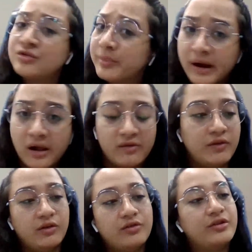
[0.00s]
She's super
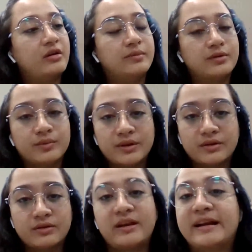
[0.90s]
helpful. She helps
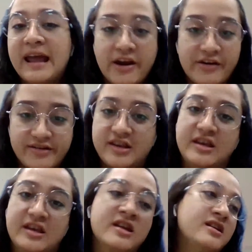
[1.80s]
us with like the
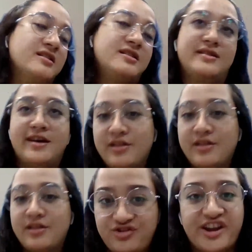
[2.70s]
ARC,
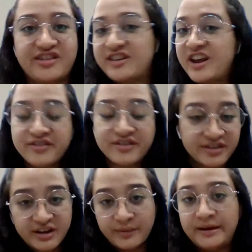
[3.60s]
like health insurance,
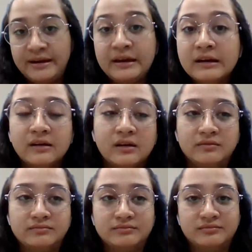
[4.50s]
everything that we
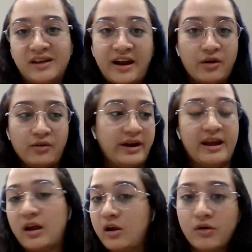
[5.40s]
need. I
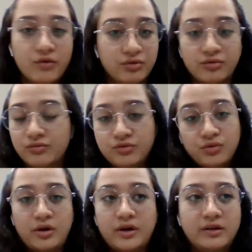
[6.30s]
know that I can go
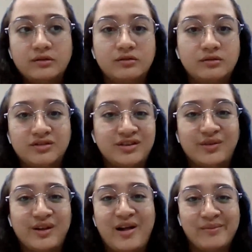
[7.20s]
to her and
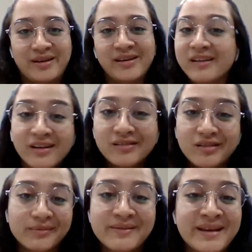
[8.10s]
she will help me.
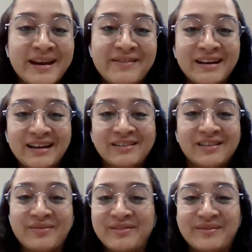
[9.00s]
Sometimes I even
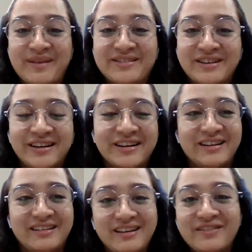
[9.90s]
need something from
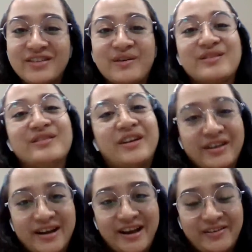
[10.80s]
HR, and even though
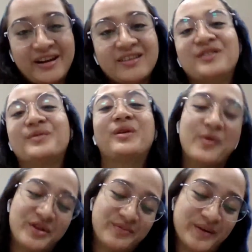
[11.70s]
it's not her area,
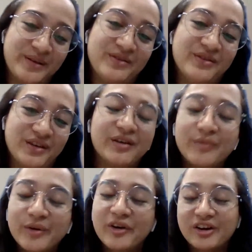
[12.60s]
she will always point me to
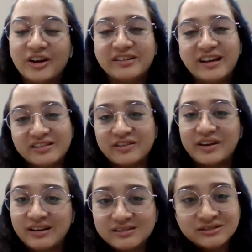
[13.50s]
the correct
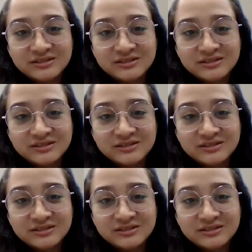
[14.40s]
contact. So,